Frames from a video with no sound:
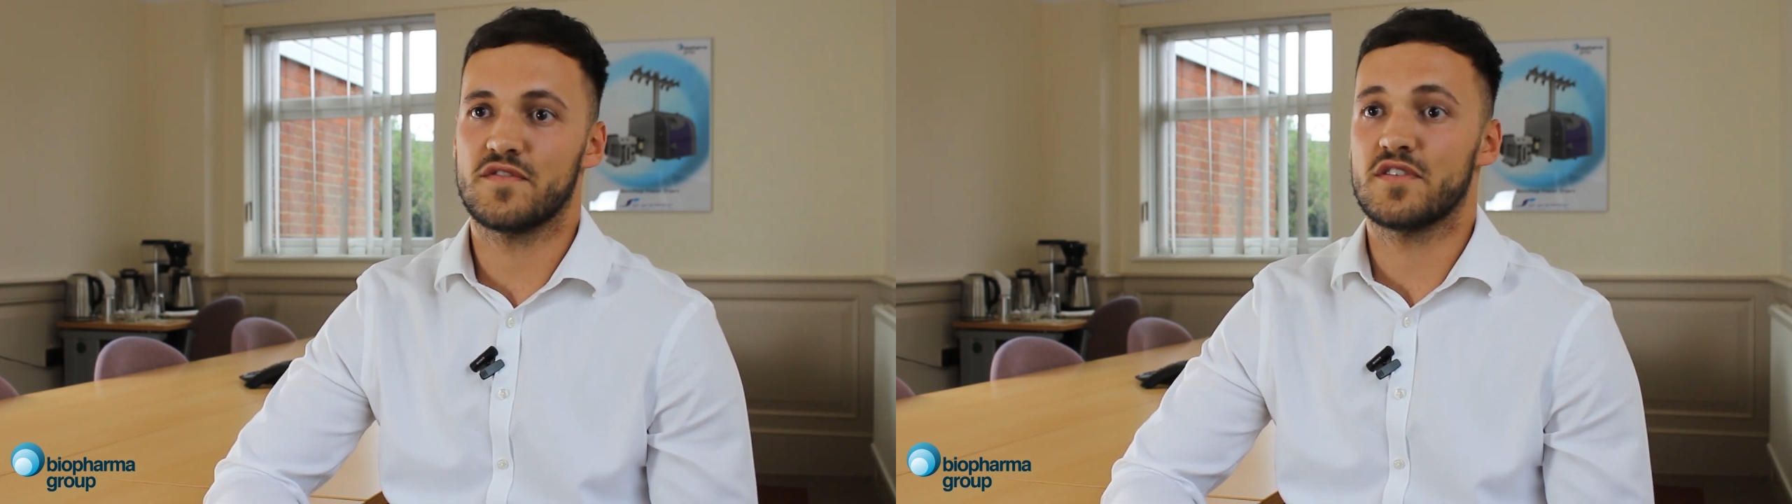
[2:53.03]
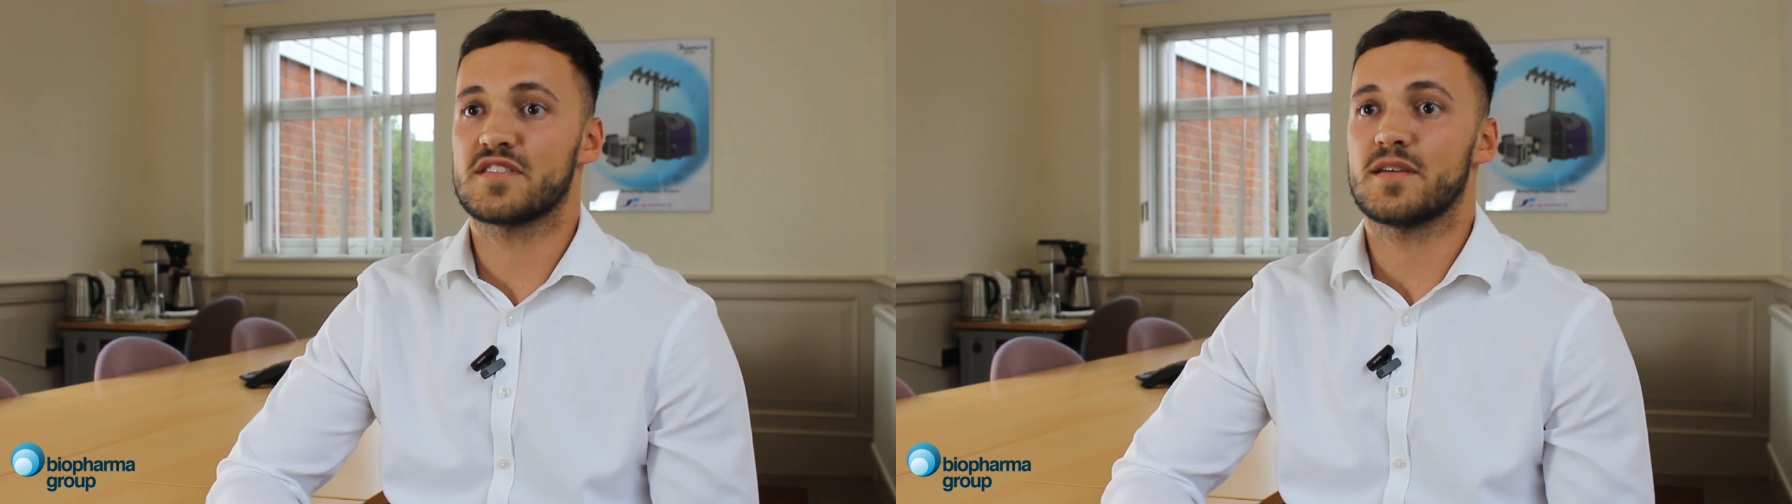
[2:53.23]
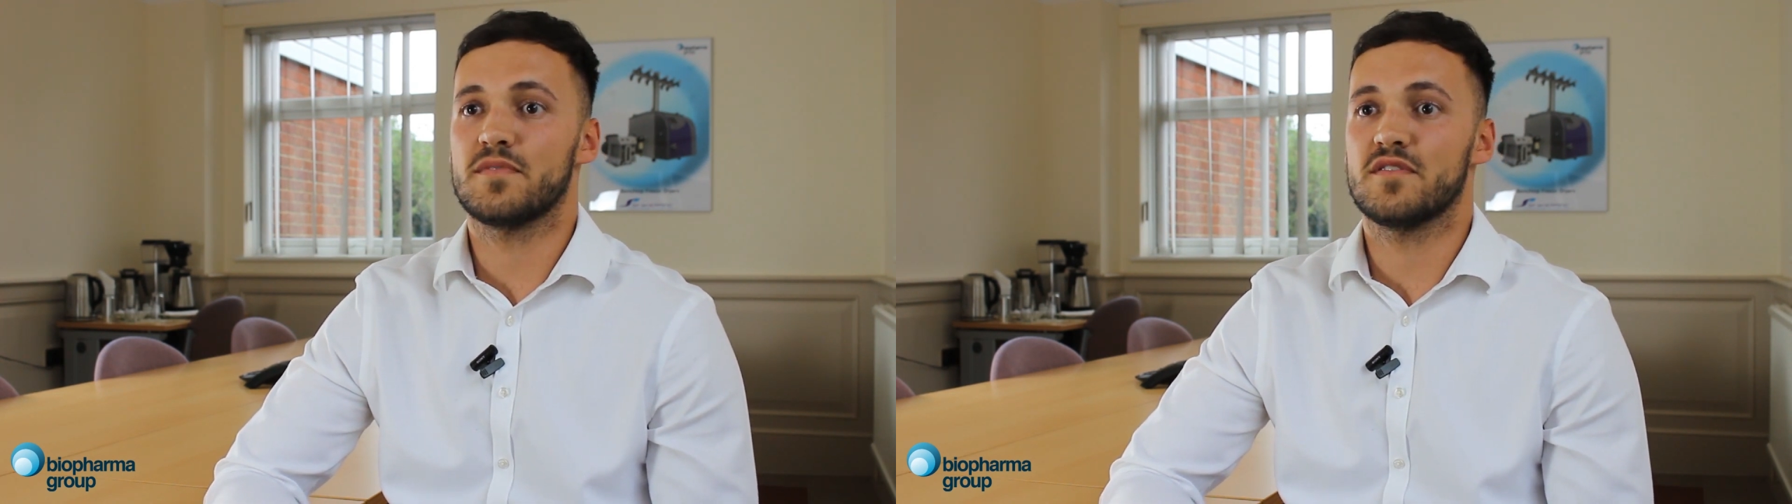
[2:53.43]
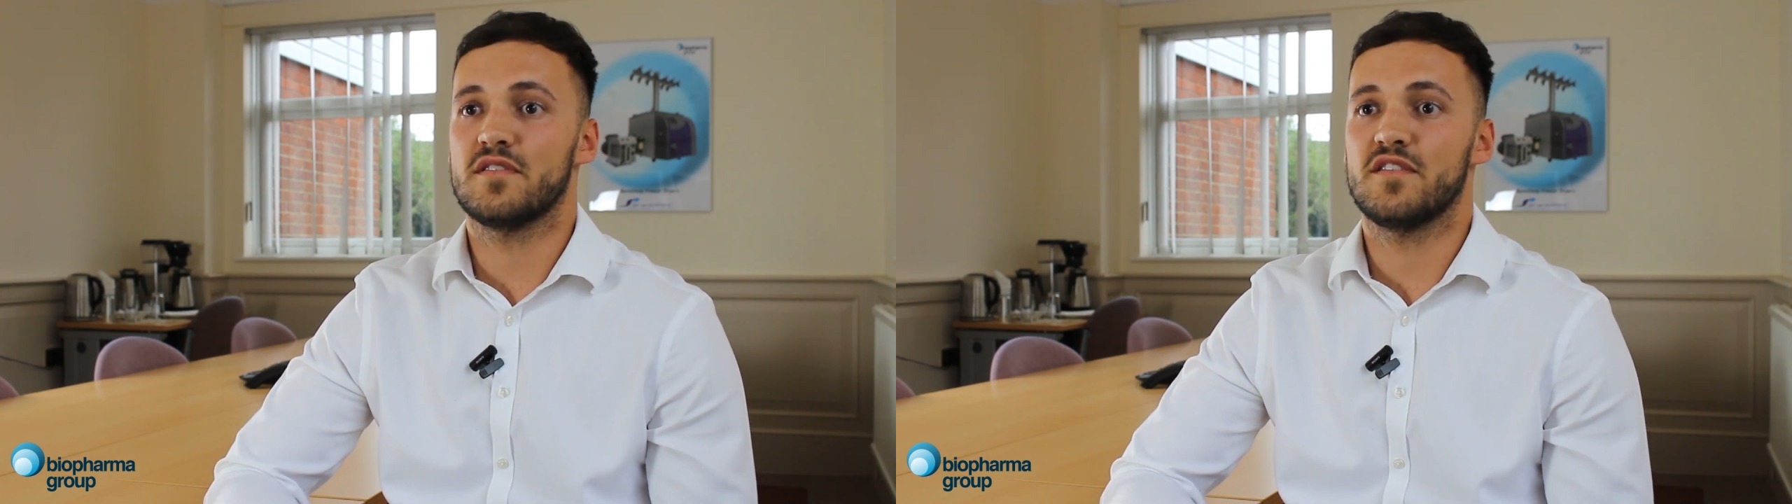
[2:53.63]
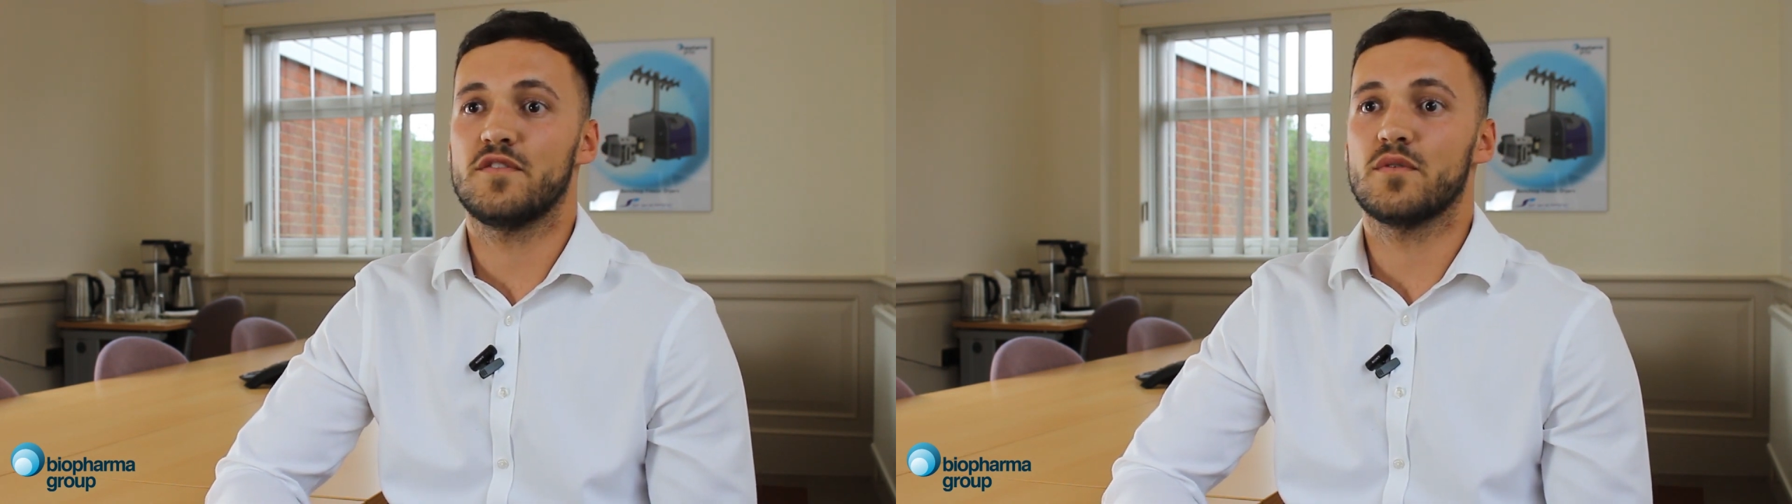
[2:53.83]
for
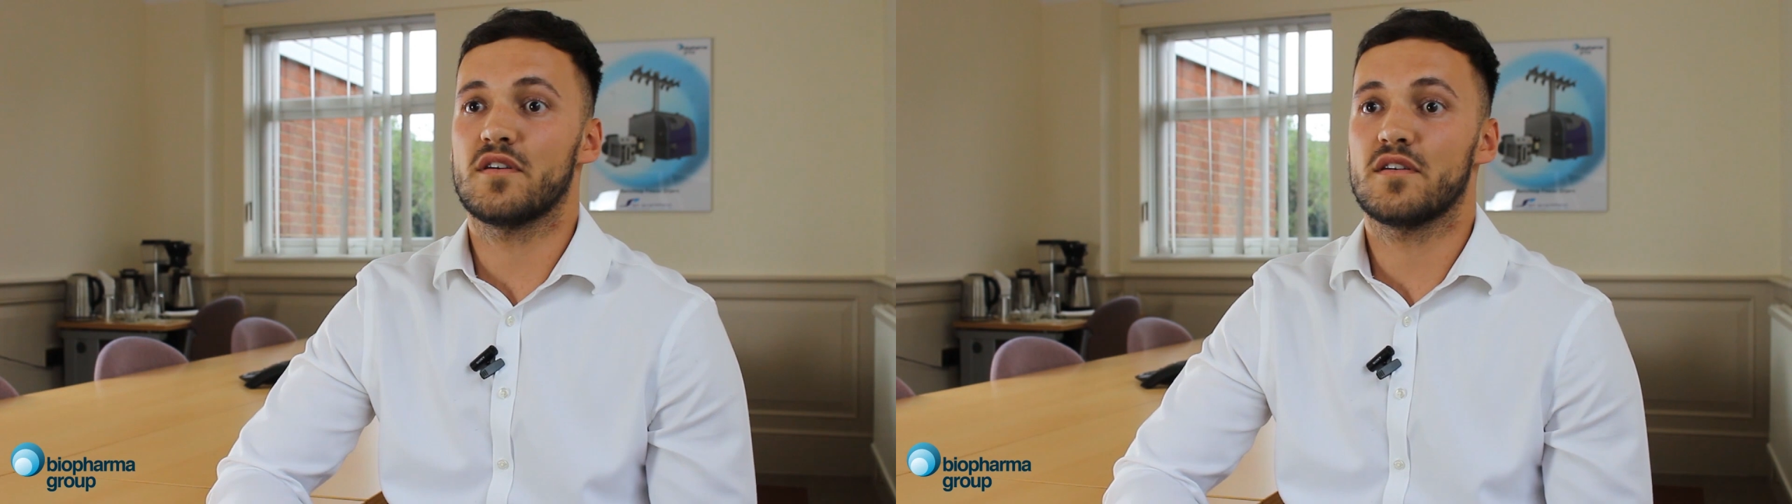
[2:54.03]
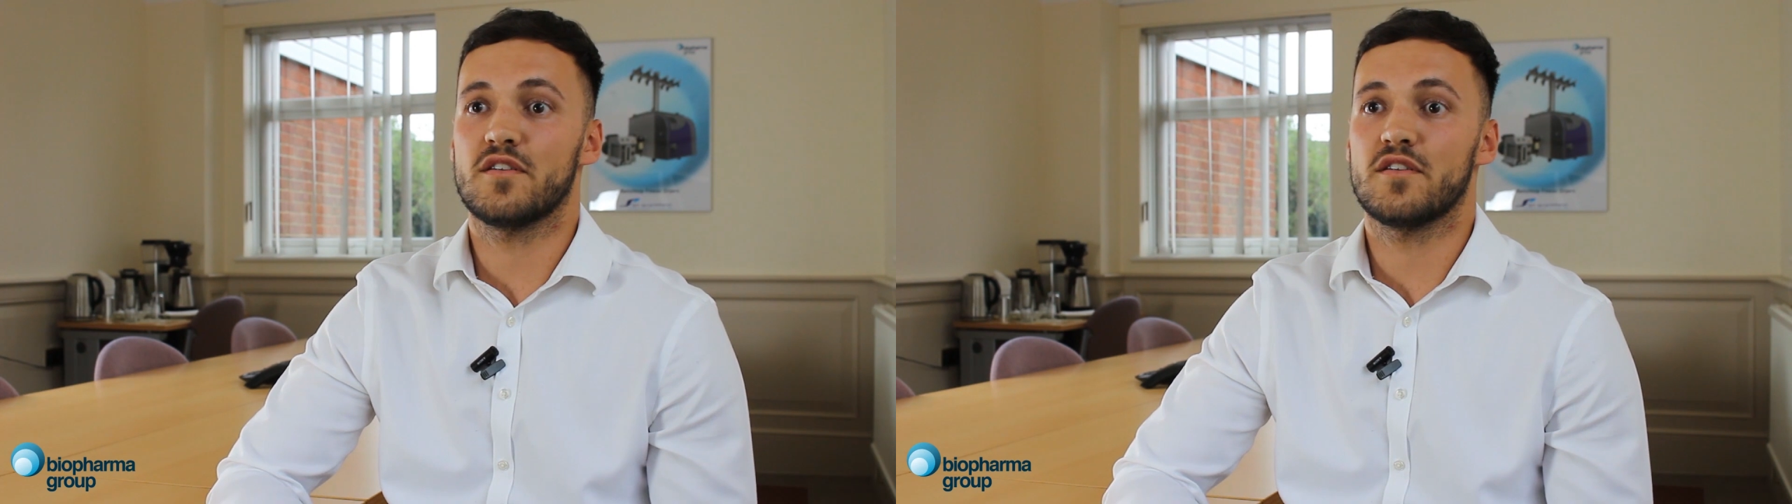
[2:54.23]
example, if you are